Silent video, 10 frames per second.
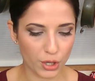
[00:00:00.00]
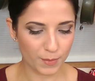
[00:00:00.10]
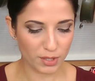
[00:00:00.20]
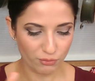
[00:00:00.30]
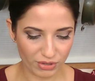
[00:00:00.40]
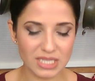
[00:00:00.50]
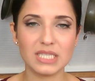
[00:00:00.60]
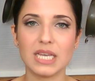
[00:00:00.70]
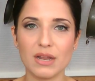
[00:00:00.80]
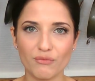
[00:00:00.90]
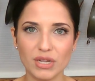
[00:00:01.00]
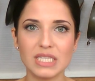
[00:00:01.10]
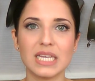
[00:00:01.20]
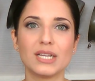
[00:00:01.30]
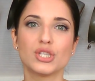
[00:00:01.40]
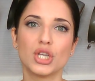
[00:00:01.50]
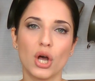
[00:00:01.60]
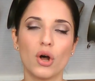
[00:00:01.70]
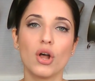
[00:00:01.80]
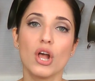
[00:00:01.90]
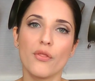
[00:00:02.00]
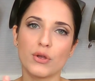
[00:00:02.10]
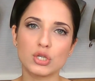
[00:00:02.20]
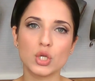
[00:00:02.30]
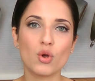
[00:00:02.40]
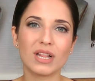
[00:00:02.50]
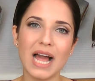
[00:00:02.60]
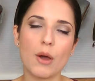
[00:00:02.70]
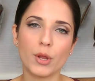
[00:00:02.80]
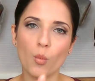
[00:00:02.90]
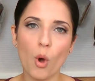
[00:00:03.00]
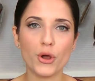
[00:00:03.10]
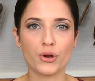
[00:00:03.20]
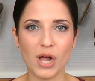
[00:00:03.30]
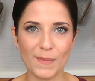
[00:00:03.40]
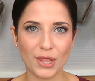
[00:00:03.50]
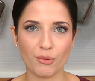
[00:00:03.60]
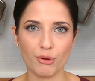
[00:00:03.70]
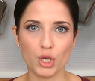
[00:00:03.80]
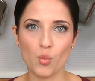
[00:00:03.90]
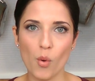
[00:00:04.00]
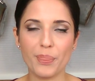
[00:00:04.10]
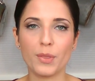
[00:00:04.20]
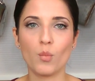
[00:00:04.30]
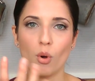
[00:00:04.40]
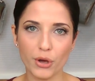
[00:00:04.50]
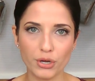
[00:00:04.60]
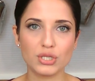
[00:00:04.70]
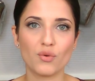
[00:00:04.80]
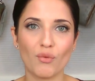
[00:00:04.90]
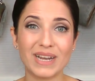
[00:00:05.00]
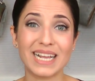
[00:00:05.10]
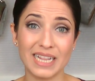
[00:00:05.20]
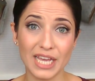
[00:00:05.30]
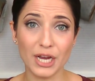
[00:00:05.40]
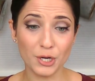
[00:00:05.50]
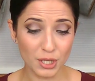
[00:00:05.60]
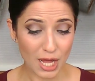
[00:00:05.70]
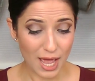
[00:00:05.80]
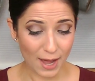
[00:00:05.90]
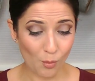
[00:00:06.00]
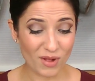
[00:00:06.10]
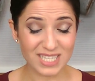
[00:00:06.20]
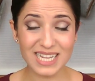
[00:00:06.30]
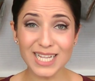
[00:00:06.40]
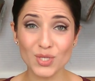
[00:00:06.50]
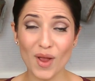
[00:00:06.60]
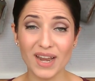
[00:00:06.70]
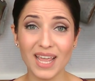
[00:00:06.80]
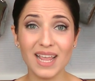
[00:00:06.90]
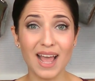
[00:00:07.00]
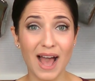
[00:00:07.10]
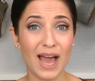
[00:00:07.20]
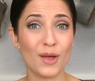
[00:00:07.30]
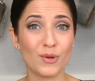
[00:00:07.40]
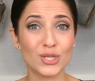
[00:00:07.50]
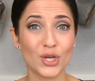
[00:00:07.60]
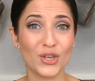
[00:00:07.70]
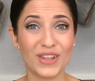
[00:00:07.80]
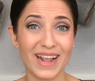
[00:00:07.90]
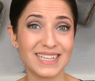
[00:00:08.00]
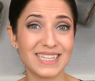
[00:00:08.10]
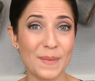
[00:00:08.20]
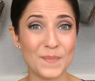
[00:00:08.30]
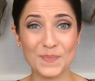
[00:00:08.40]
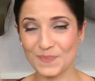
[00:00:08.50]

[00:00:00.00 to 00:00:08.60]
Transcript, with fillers: I'm going to rinse it and rinse it until there's no cloudy water coming through. You want the water to run clear. And once that's ready, I will show you the next step.